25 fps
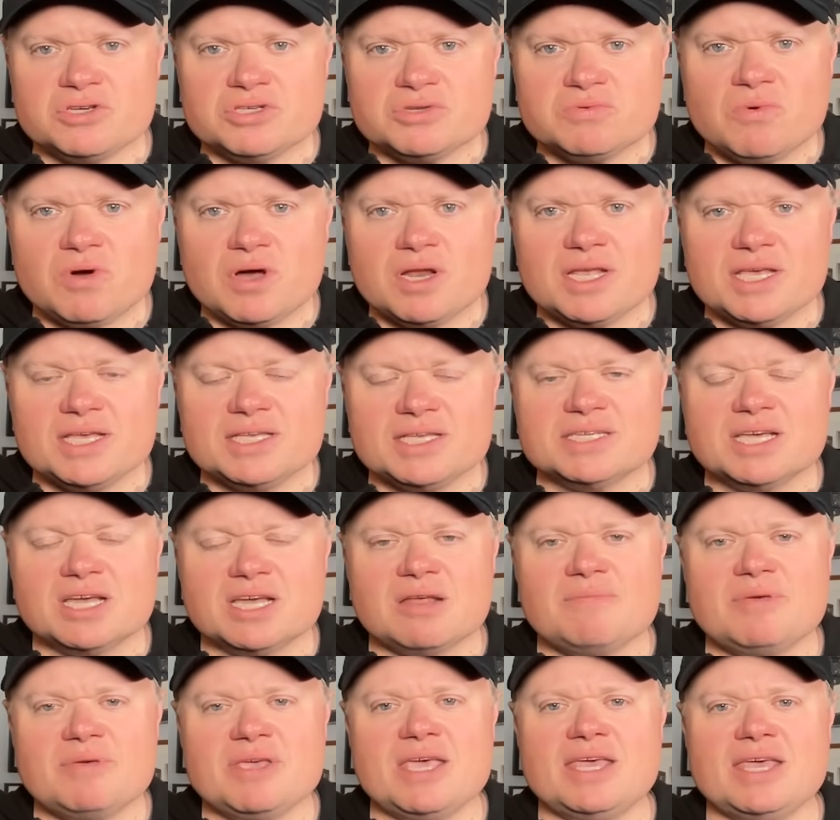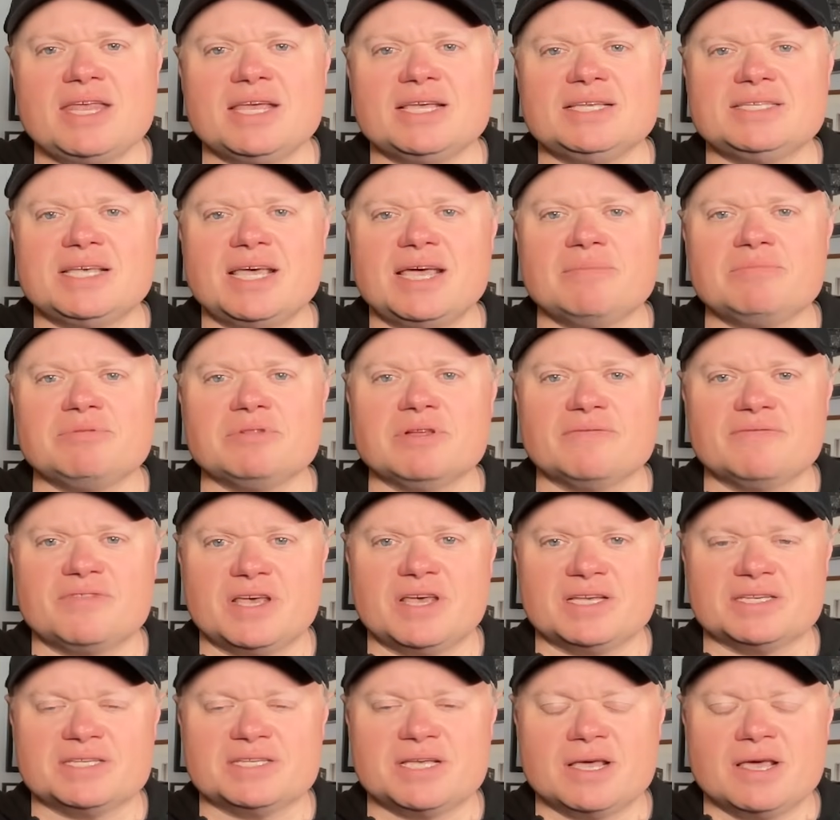one is going to be an example of
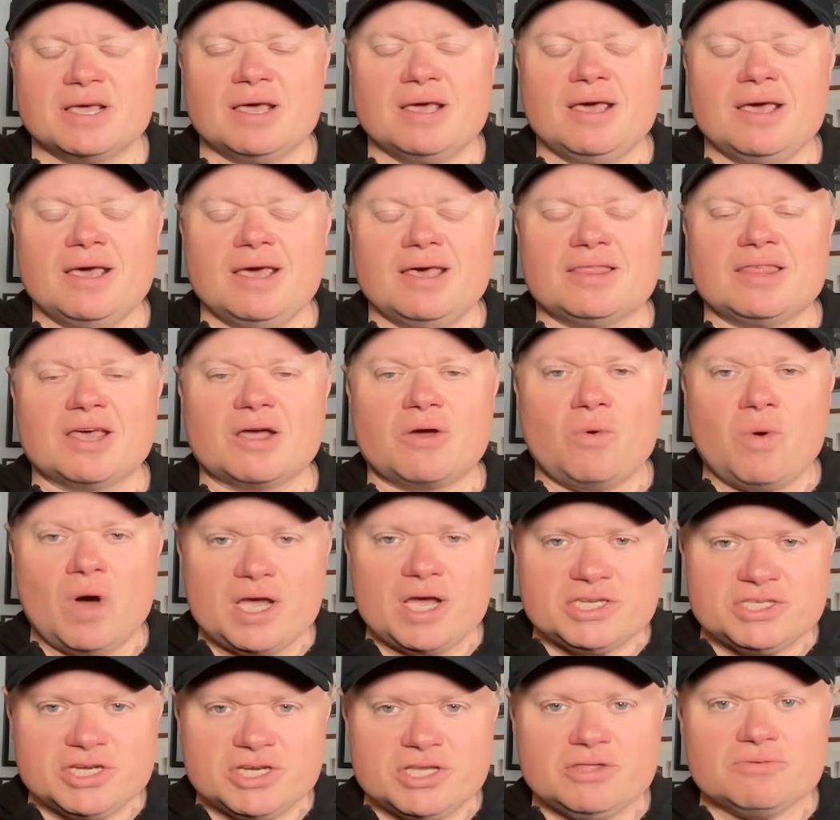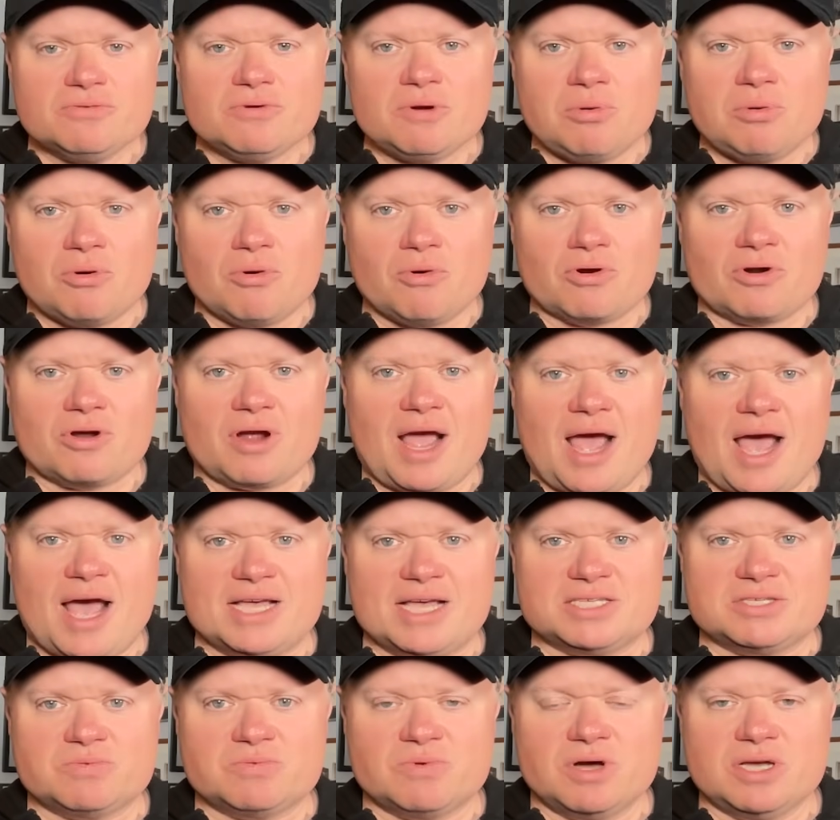this. The question the reporter
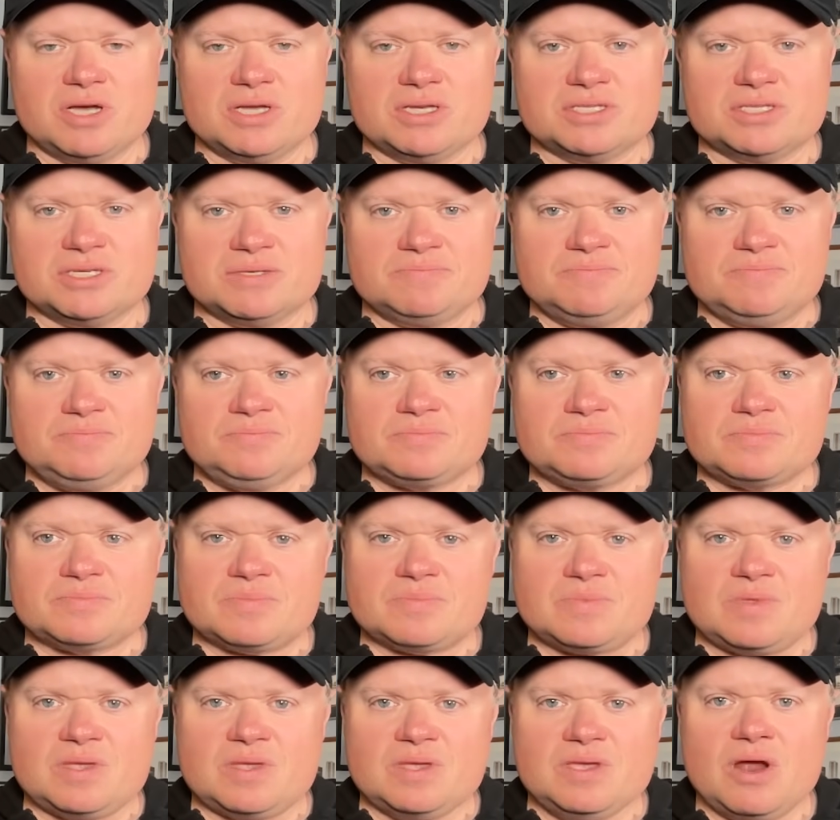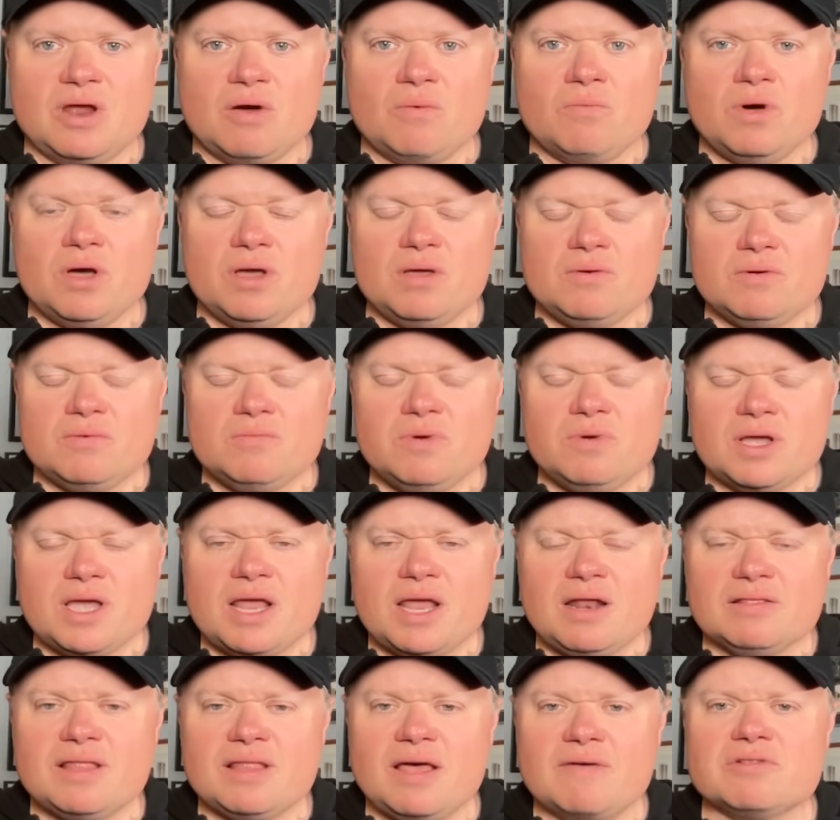asked was, you know, what, what
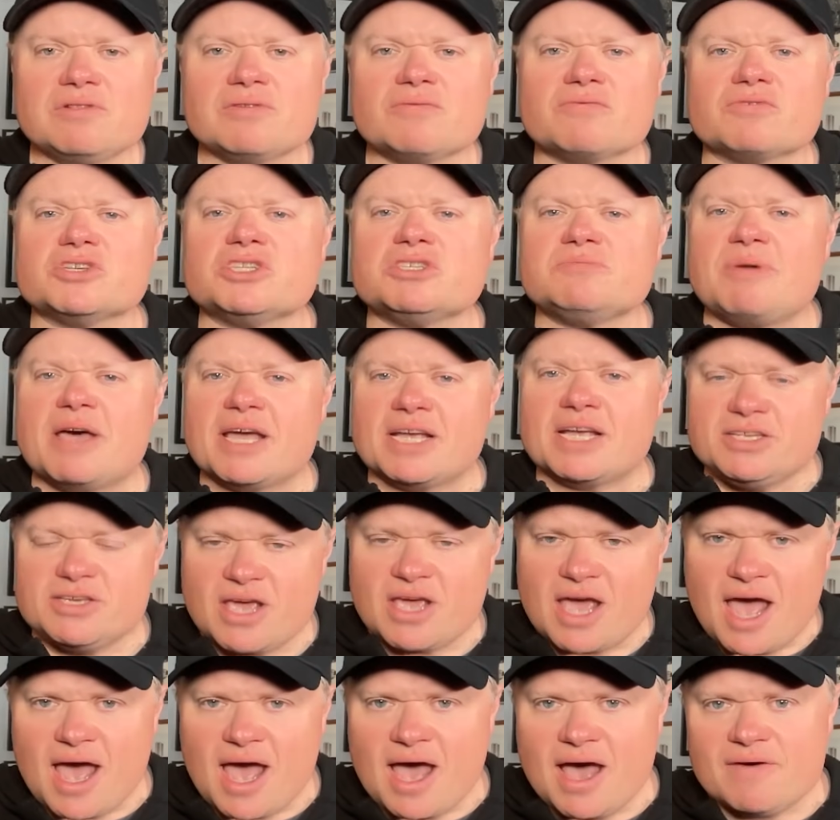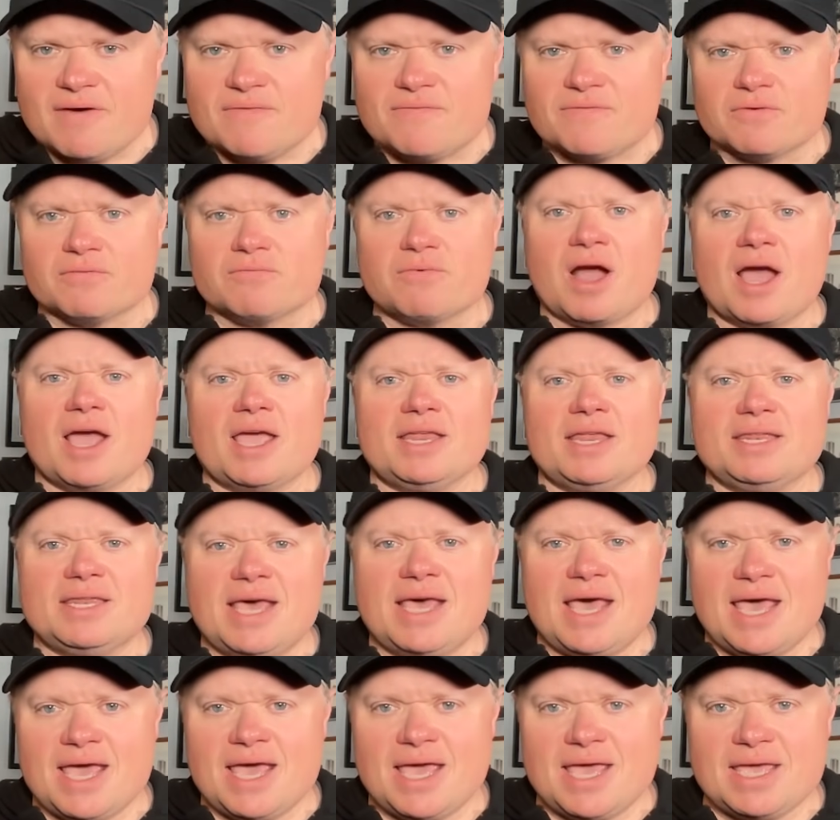kind of level of respect do you have for Ryan
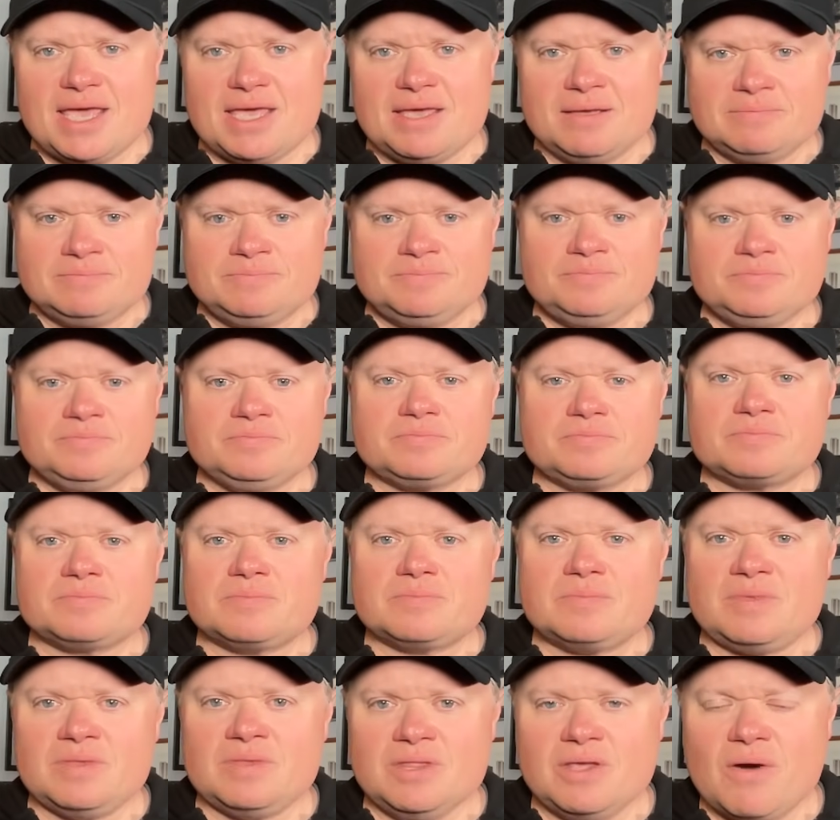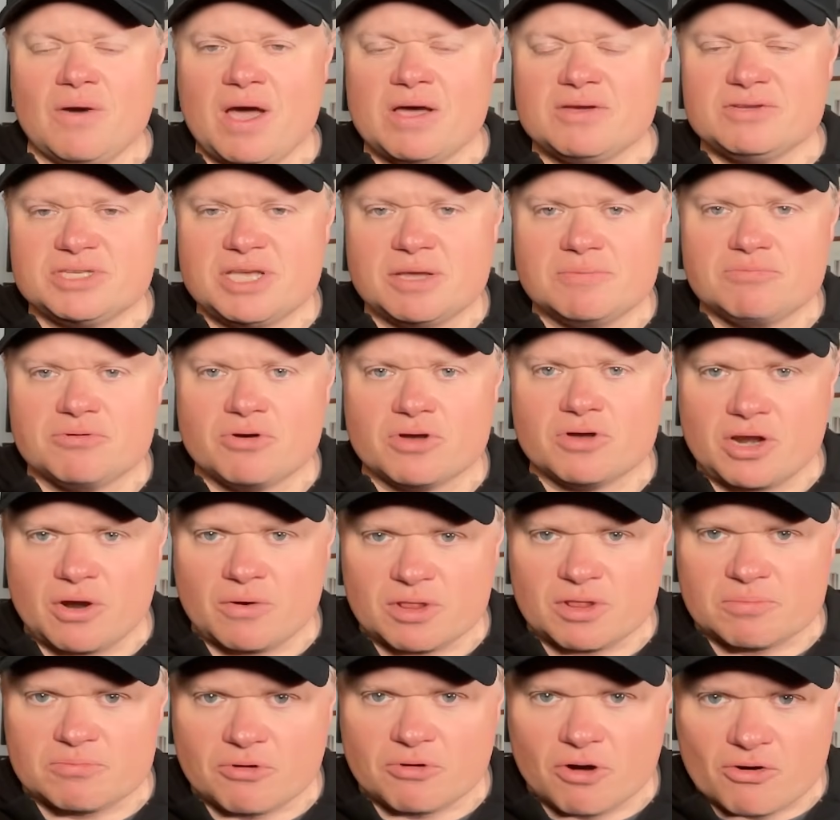Day? You know, Ohio State, you
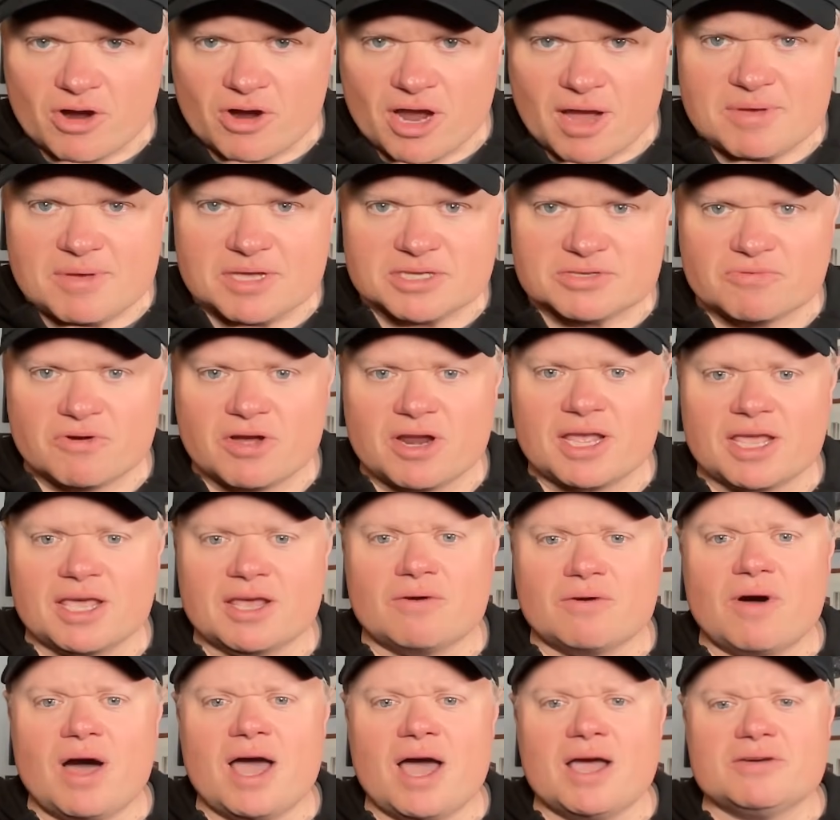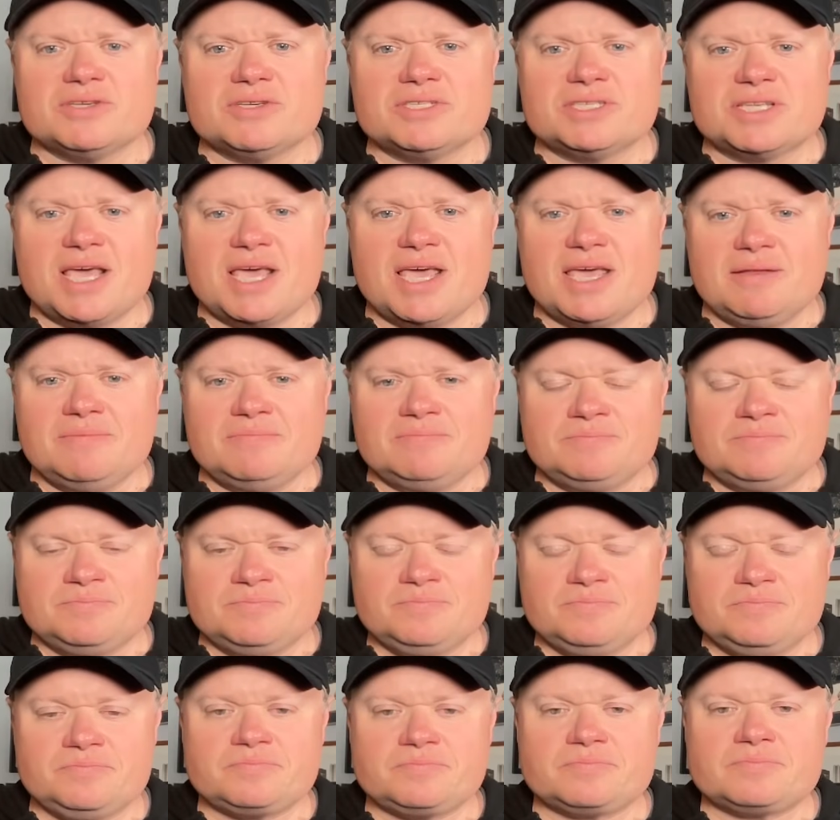know, the program he's running at Ohio State.
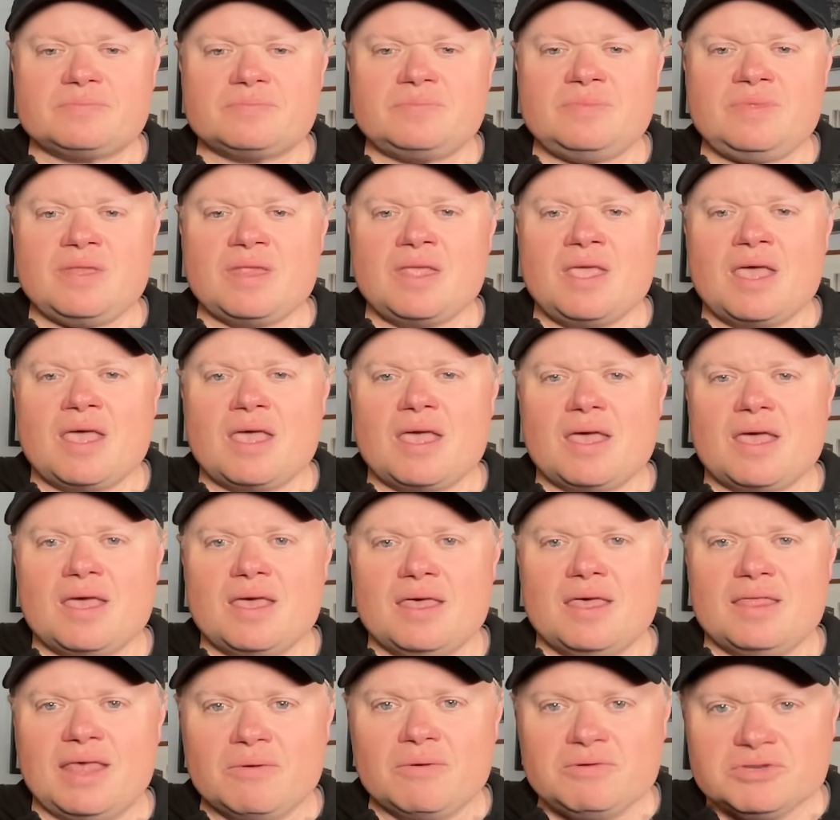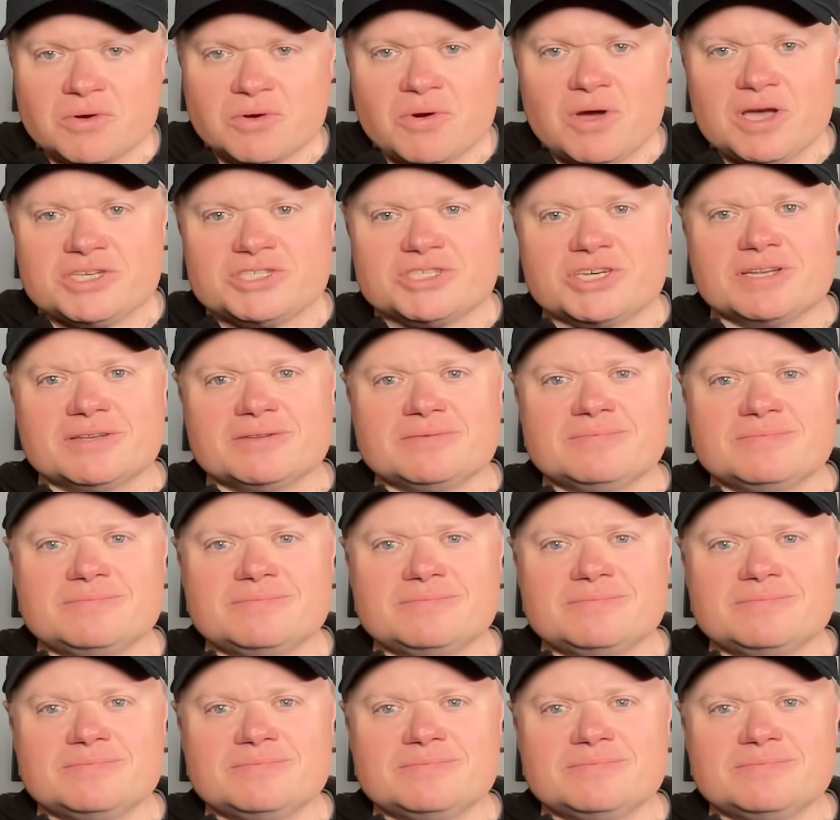That was a question.